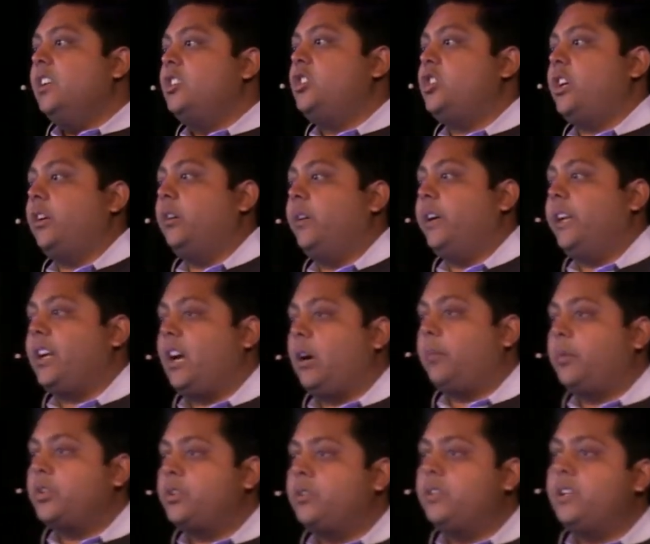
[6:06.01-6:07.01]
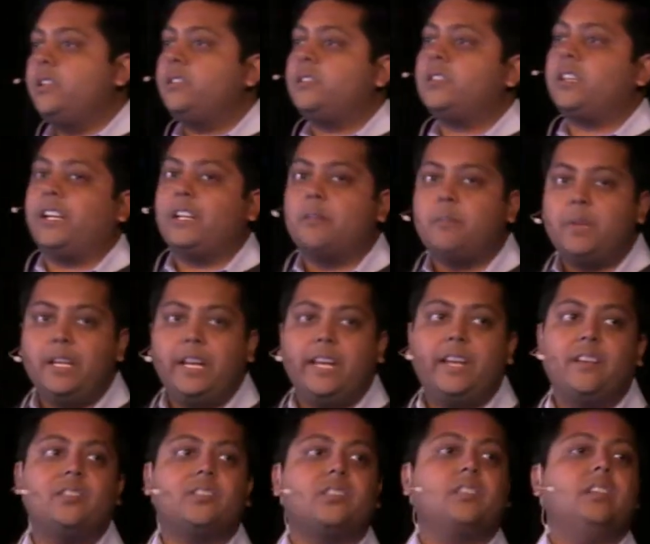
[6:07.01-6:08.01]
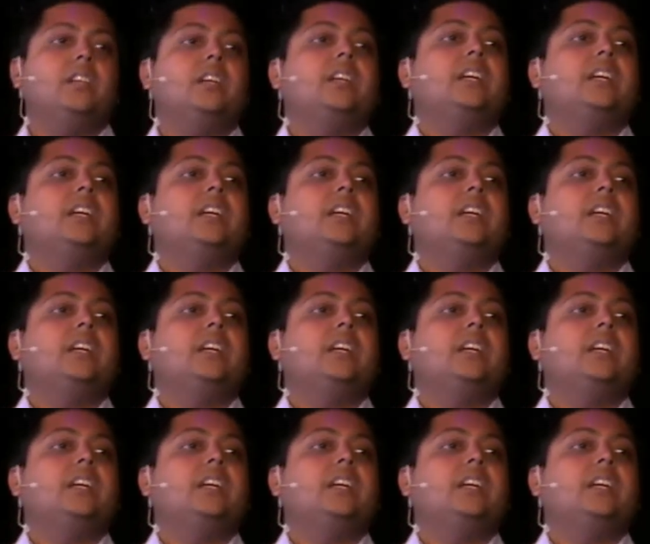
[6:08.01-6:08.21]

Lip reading: generating opportunities, setting meetings,